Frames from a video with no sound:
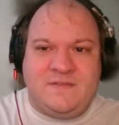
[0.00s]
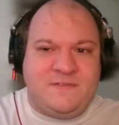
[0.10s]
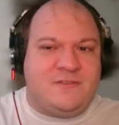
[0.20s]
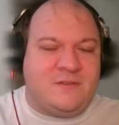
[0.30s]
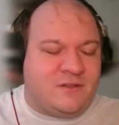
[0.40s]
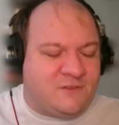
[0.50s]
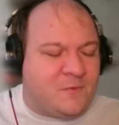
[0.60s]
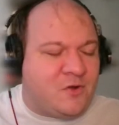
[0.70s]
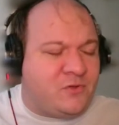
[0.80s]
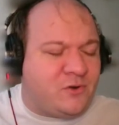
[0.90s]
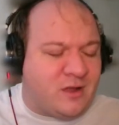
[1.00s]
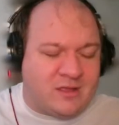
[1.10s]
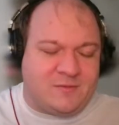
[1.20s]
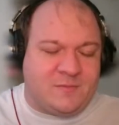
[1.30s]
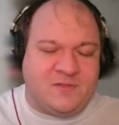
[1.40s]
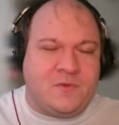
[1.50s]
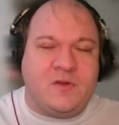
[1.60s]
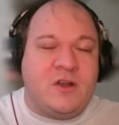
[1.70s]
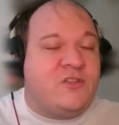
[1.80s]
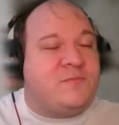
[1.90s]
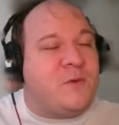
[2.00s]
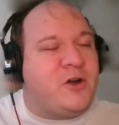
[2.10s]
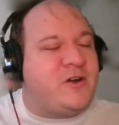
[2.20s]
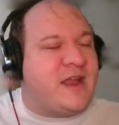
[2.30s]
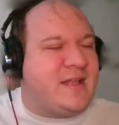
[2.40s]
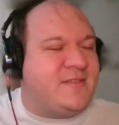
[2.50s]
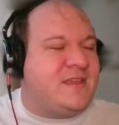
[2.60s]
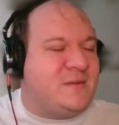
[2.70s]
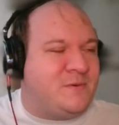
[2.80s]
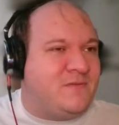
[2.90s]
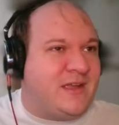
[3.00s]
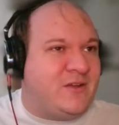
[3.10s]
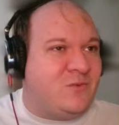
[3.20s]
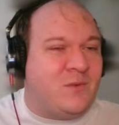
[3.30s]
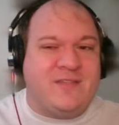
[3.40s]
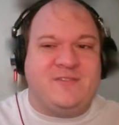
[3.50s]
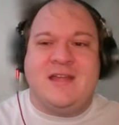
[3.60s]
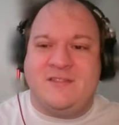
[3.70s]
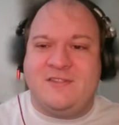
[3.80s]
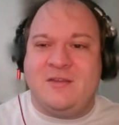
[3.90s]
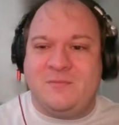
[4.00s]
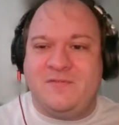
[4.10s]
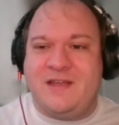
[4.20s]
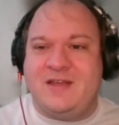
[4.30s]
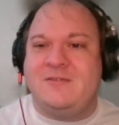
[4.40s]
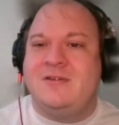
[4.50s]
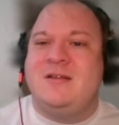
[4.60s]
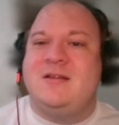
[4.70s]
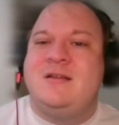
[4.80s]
if smarter heads didn't prevail, wiser heads didn't prevail.